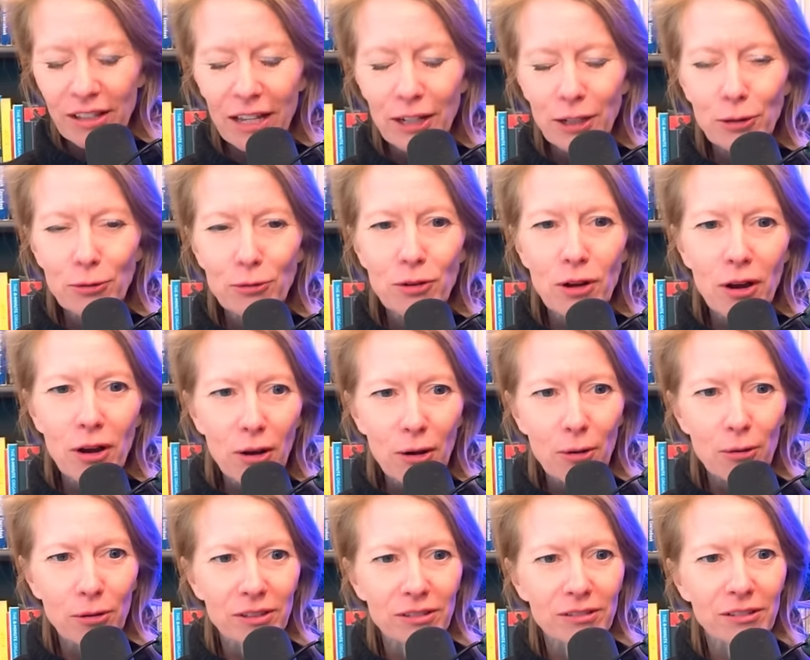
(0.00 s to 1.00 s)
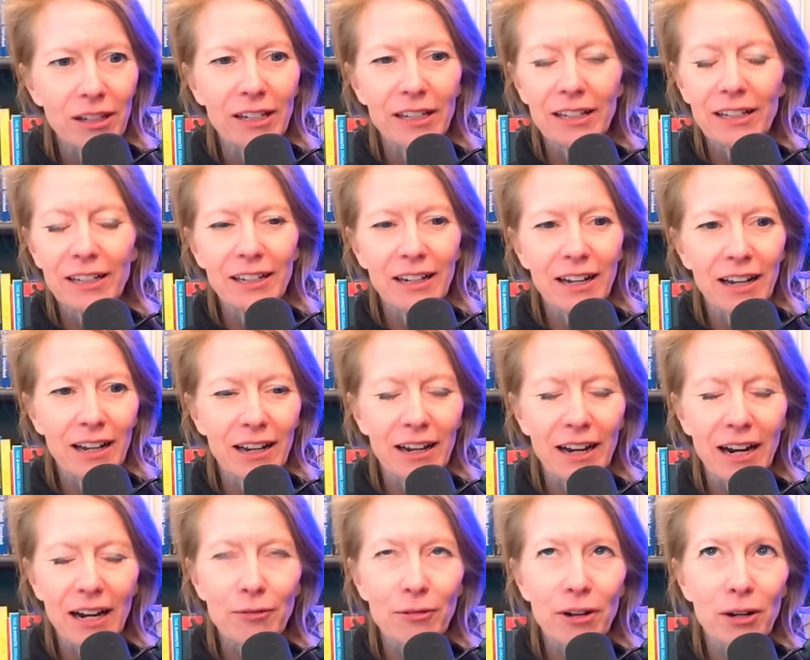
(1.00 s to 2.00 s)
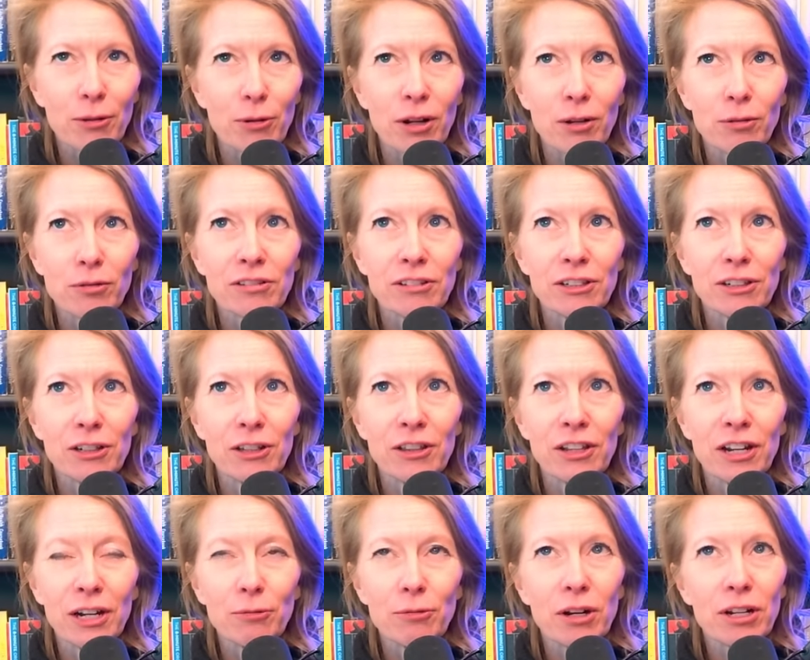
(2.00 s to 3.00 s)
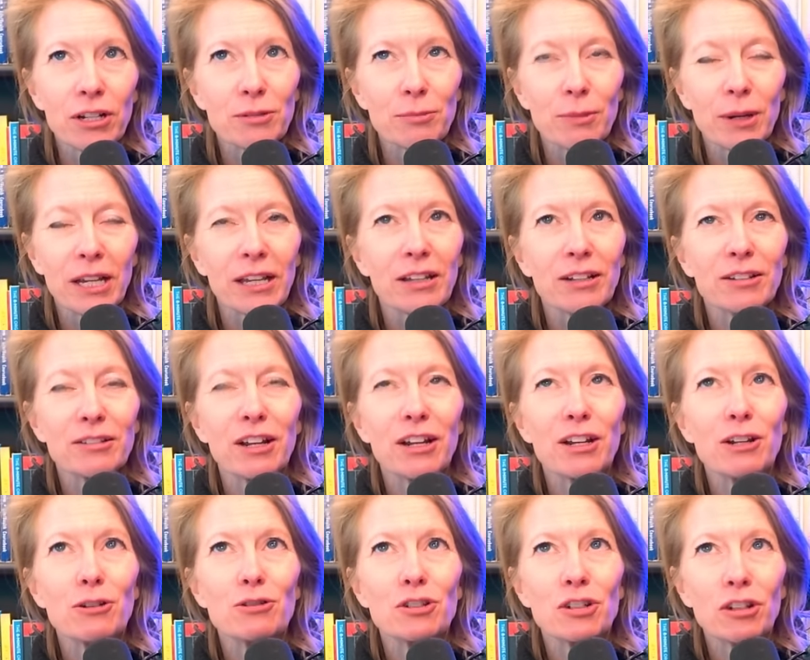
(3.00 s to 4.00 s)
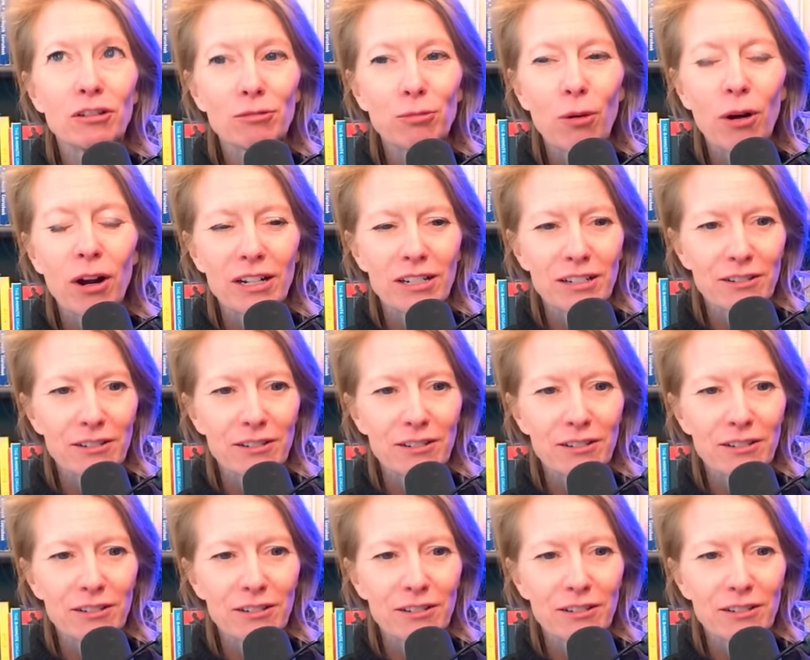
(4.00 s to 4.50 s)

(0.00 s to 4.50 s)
And, you know, it was like, I read it when I was little, and then I read it to my kids, and you just want a